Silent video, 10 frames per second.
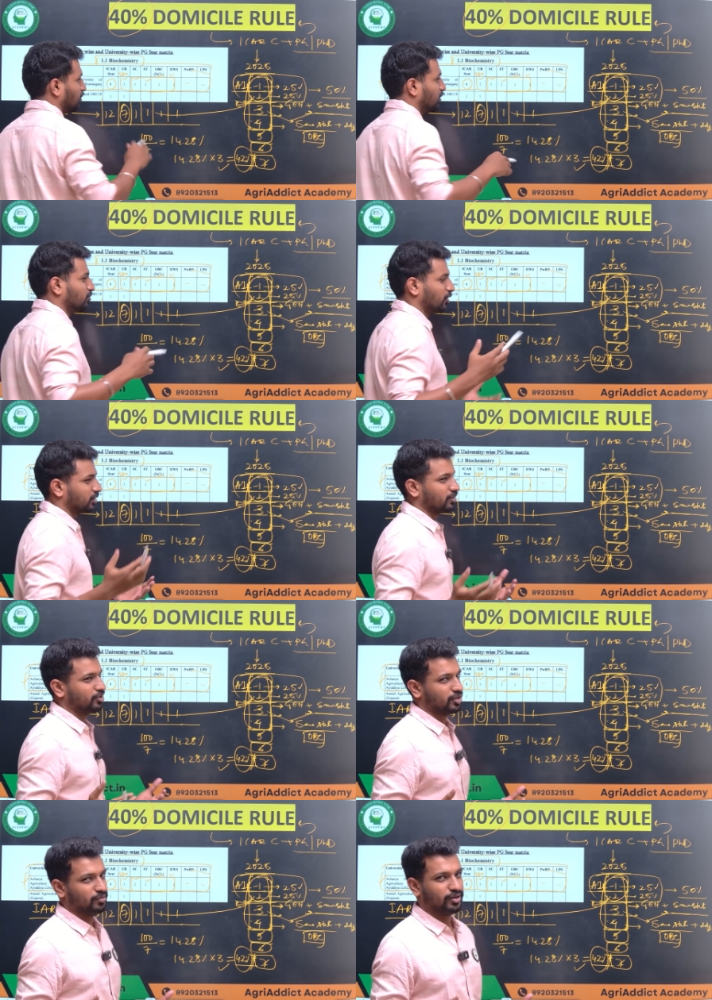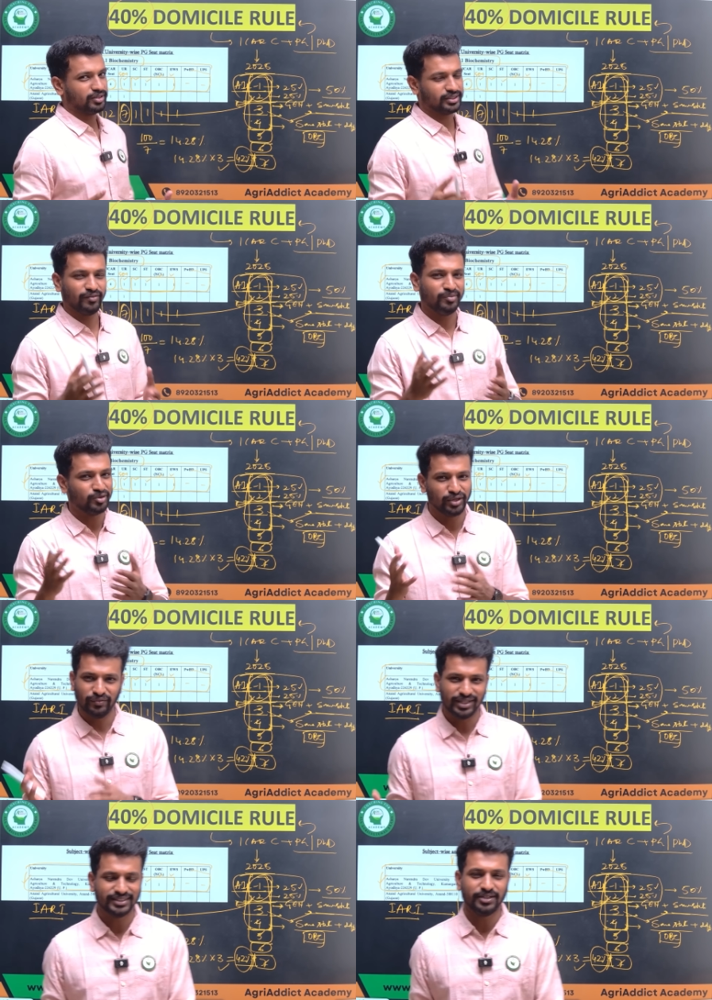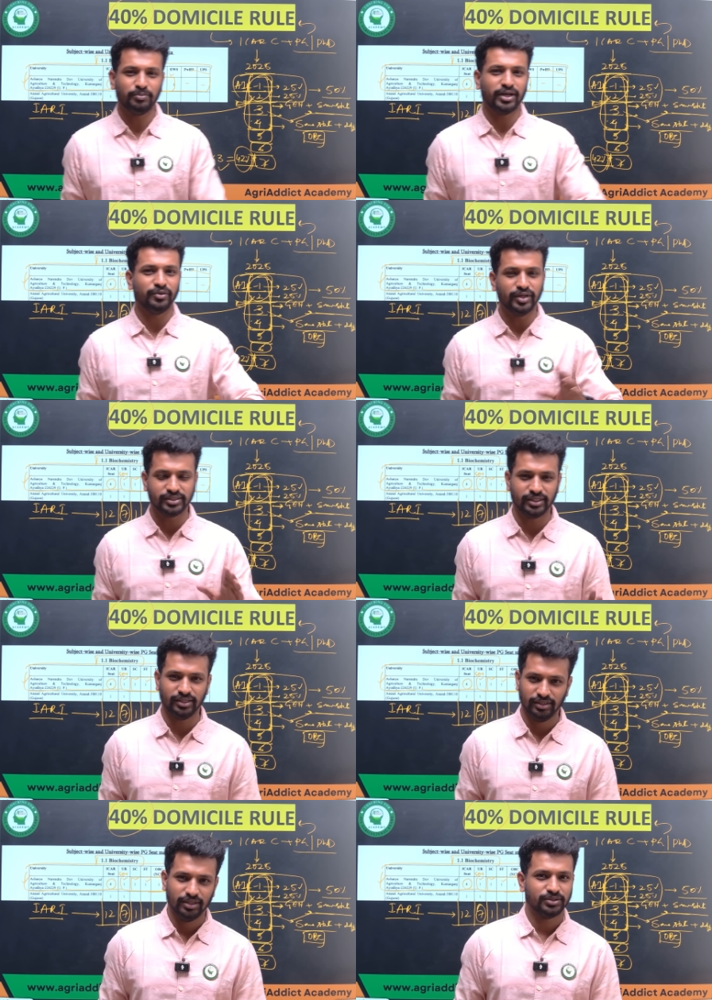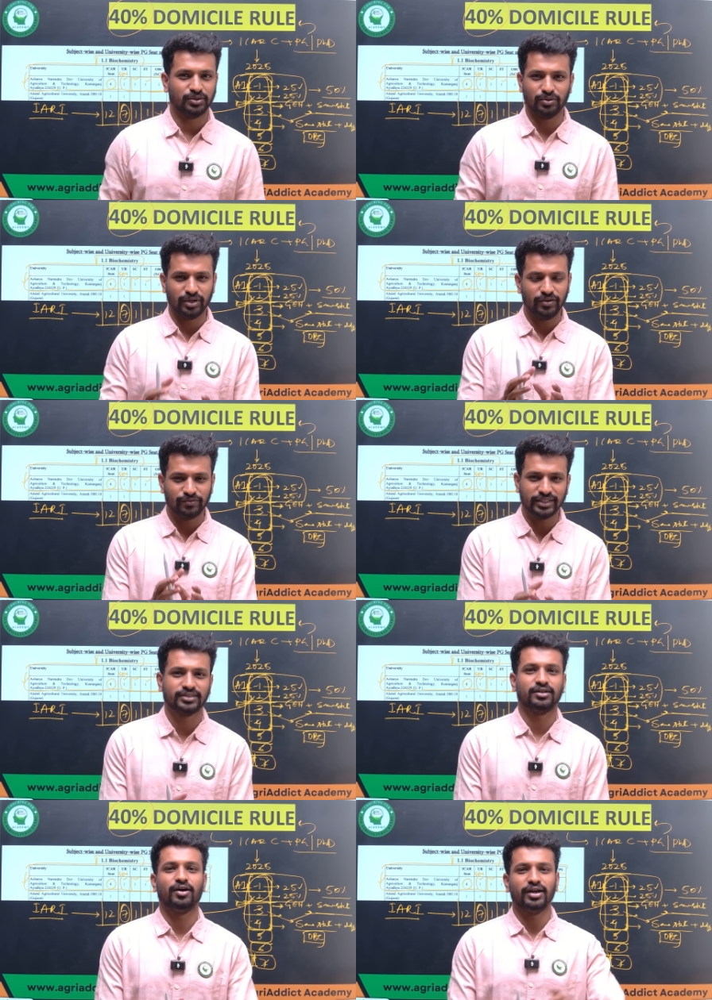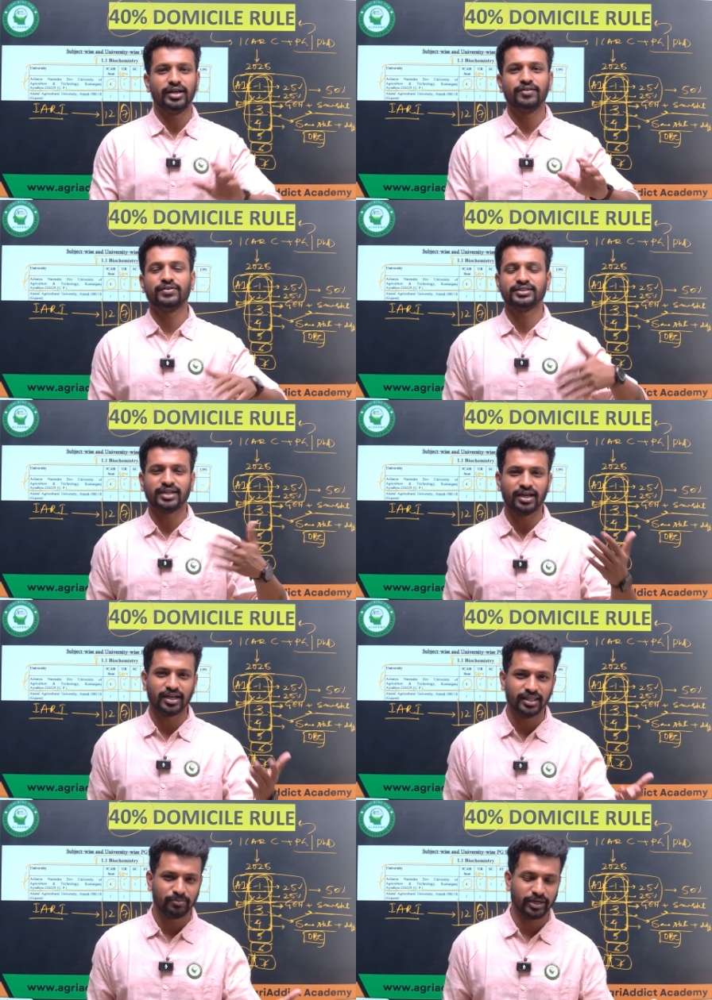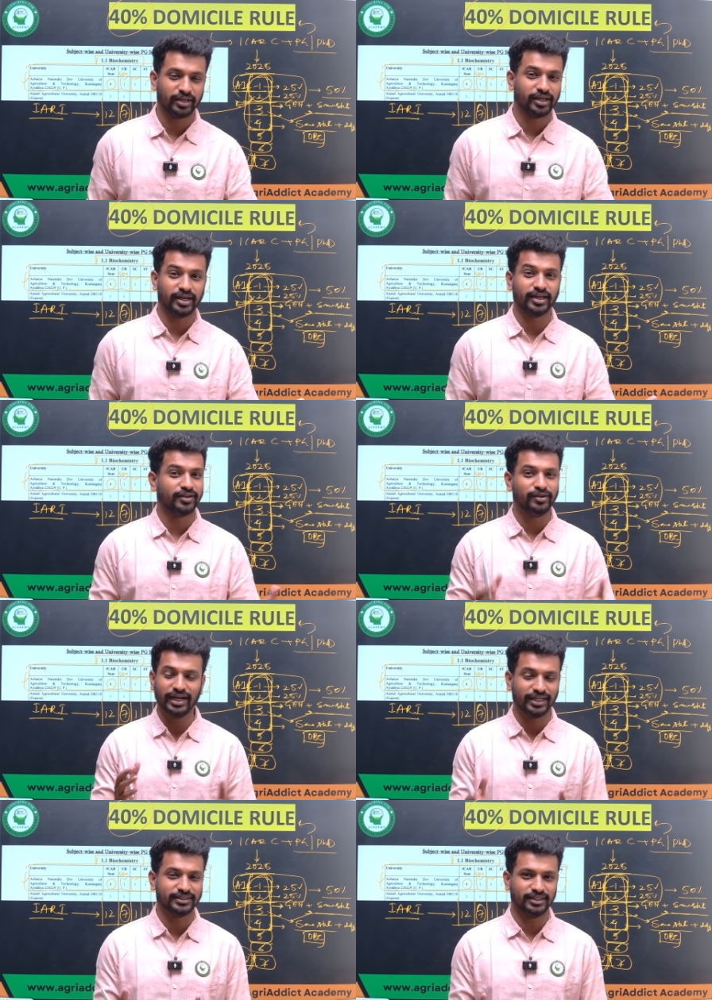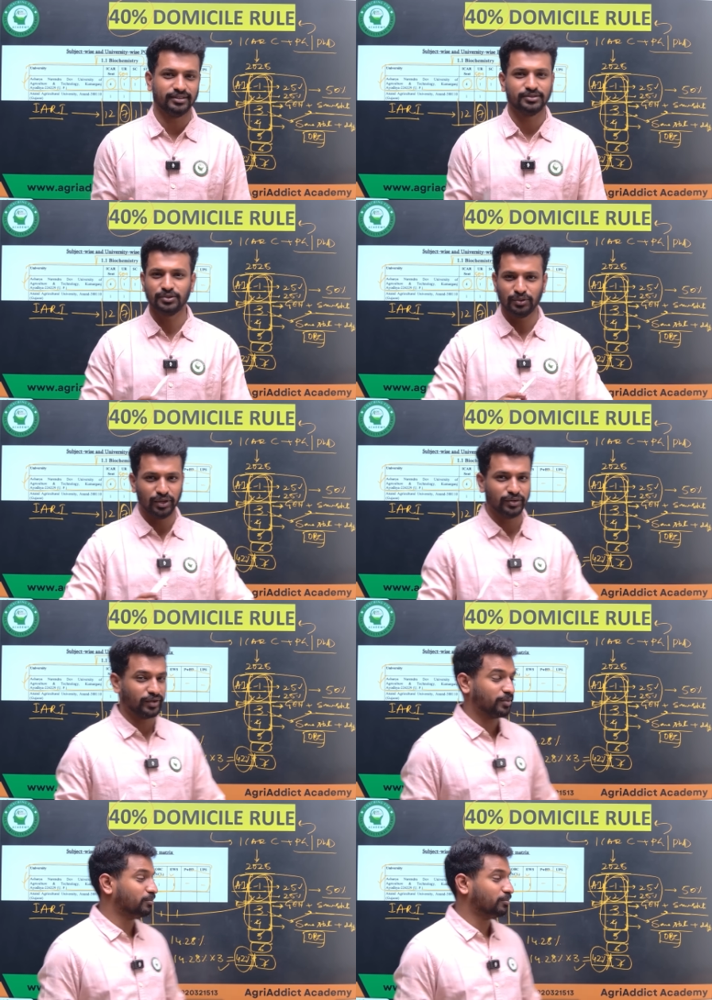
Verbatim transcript: need to bother about it because there will be only one seat per university. So only all India first ranker in the particular category will get the seat. So no need to worry.